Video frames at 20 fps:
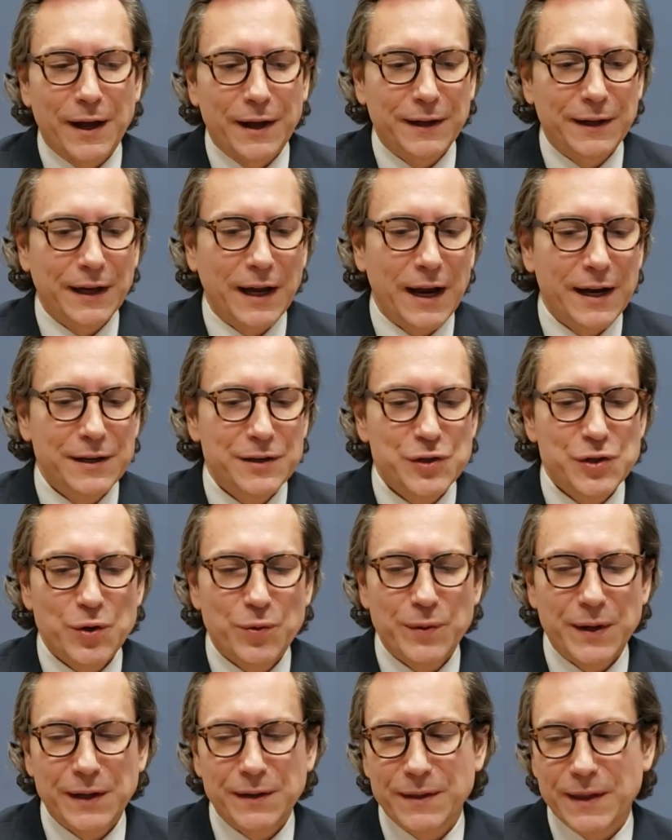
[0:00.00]
kind of
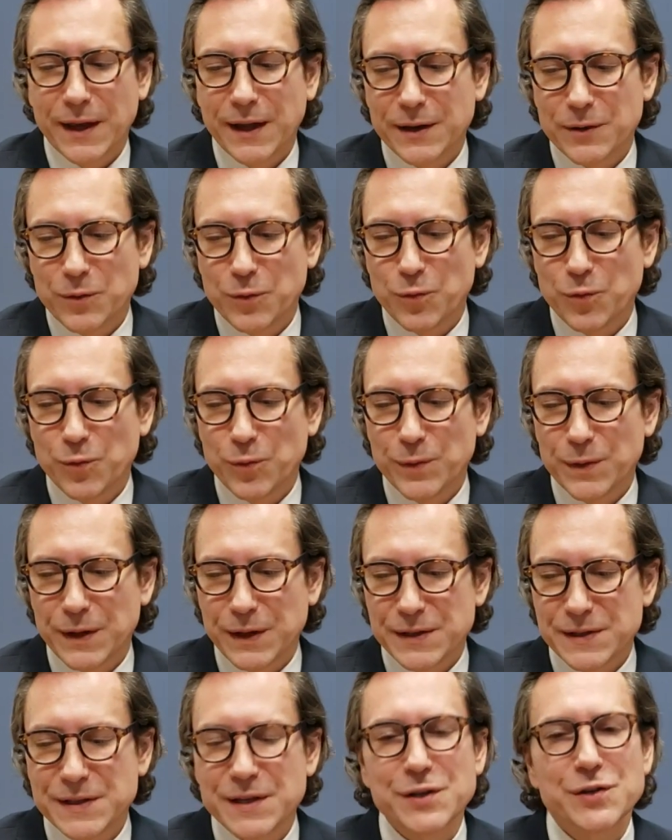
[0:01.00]
showing that the
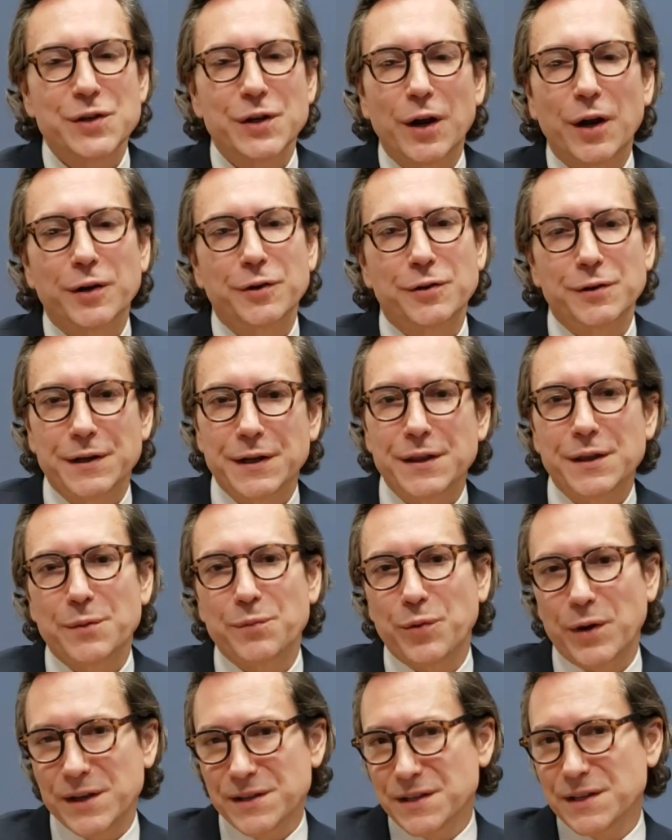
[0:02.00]
incision underneath the
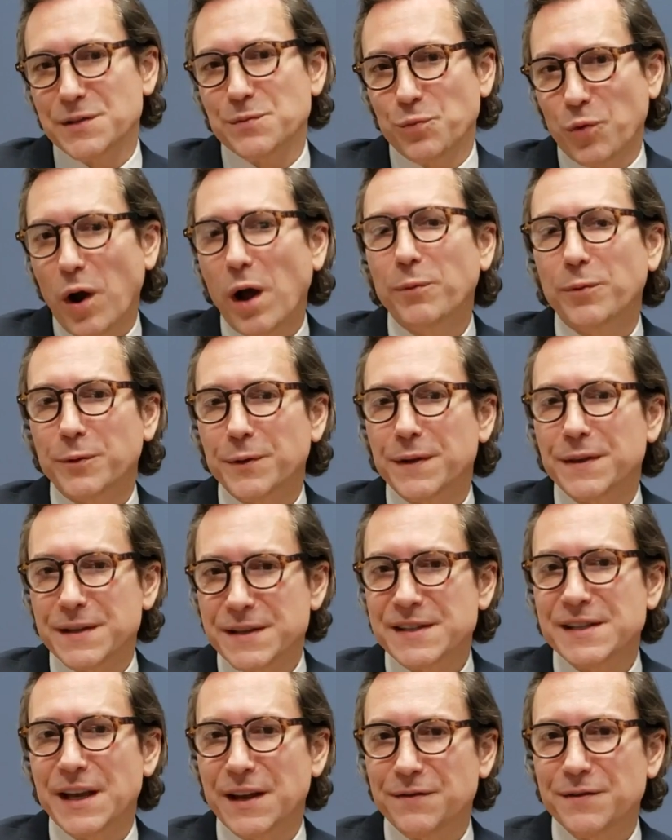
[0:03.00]
breast is probably the
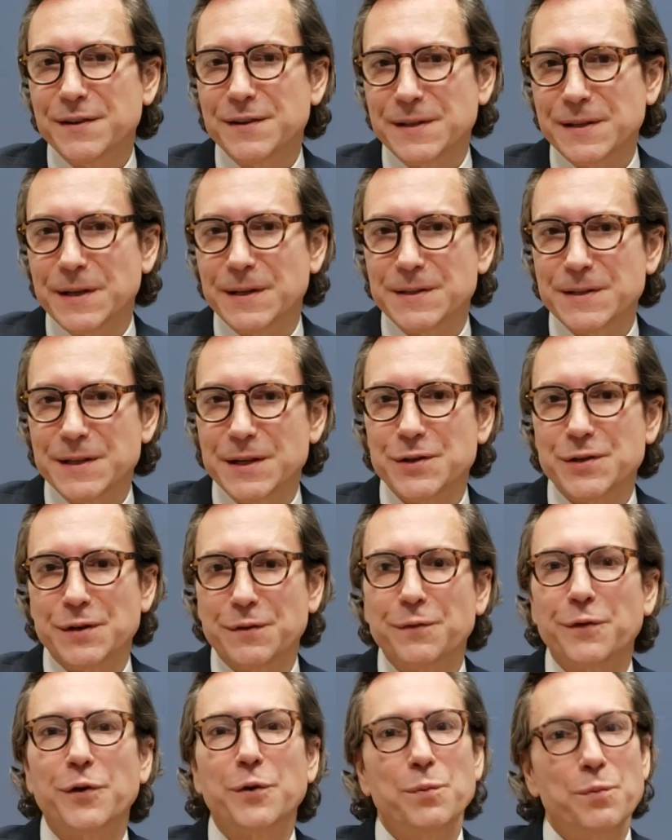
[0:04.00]
safest
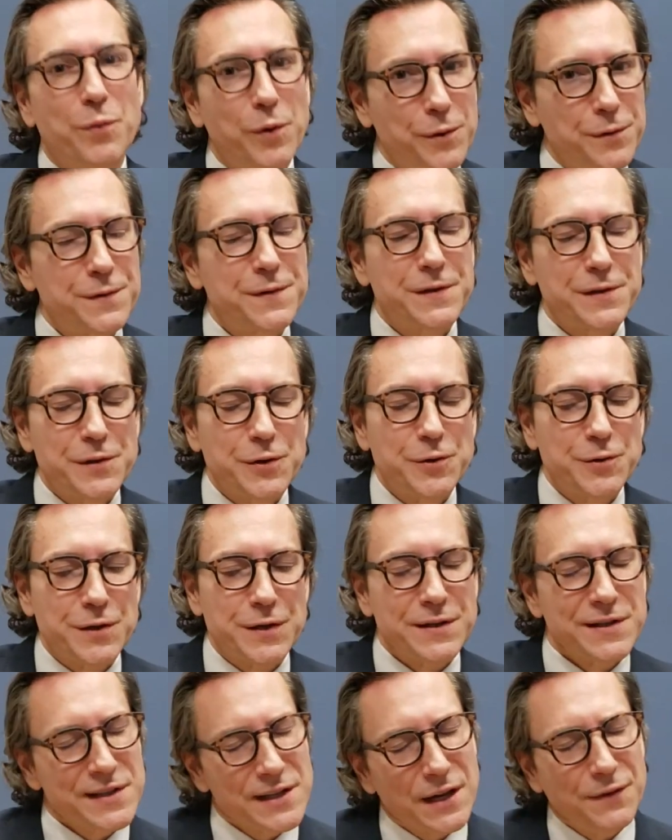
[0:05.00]
incision for most
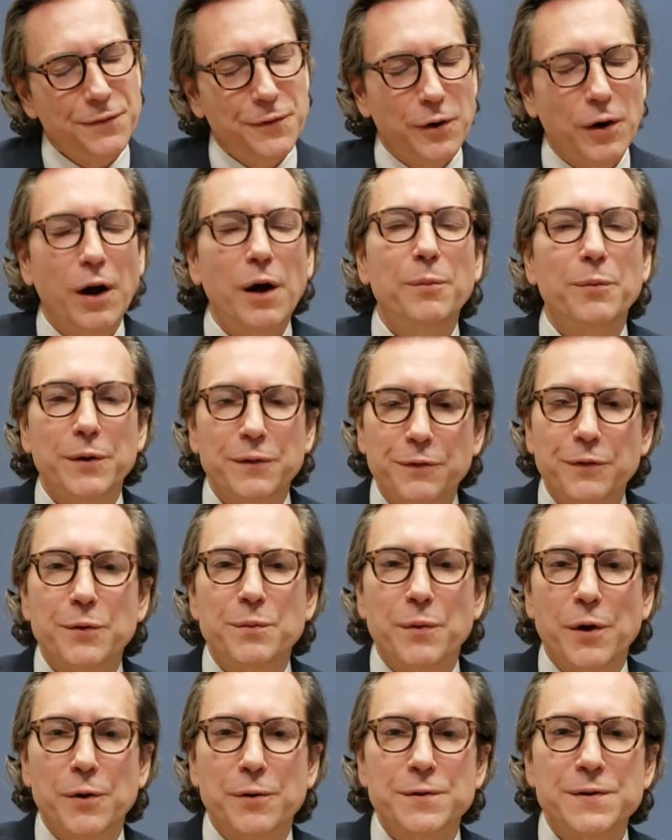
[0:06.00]
surgeons, not for all, but for
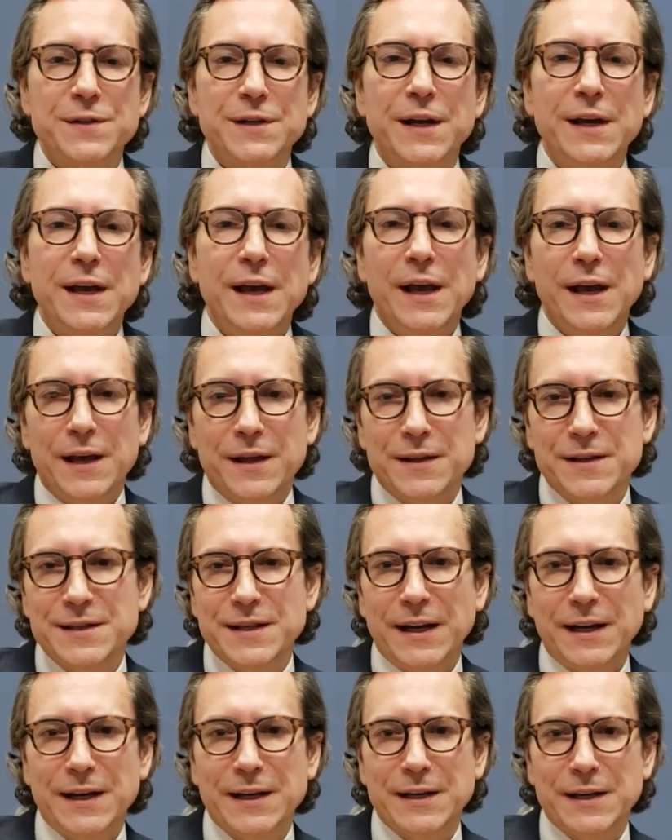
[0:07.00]
most. The
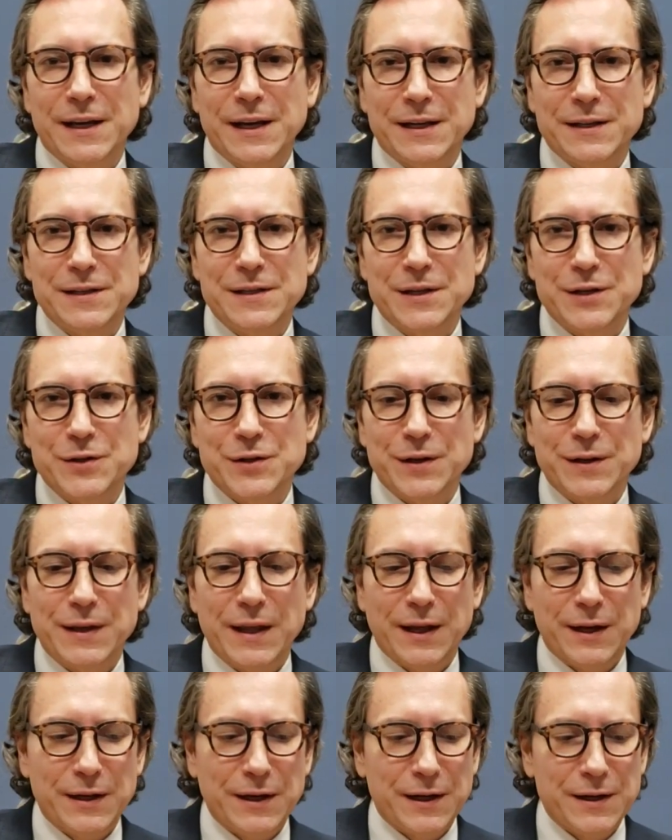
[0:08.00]
second incision
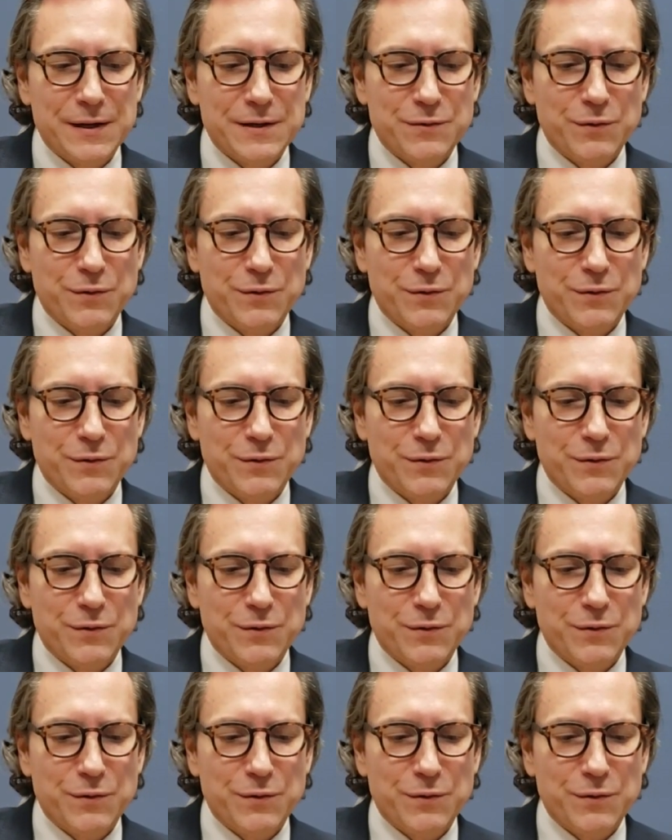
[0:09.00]
that is